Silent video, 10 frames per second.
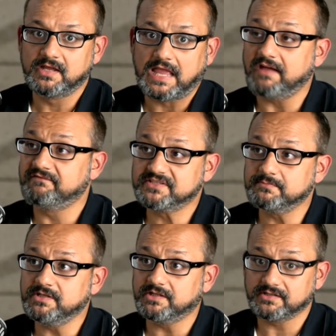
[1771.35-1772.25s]
have
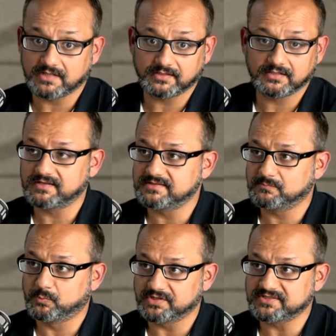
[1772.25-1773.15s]
visibility, like
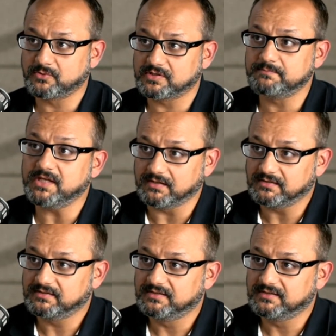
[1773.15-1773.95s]
what is gonna be.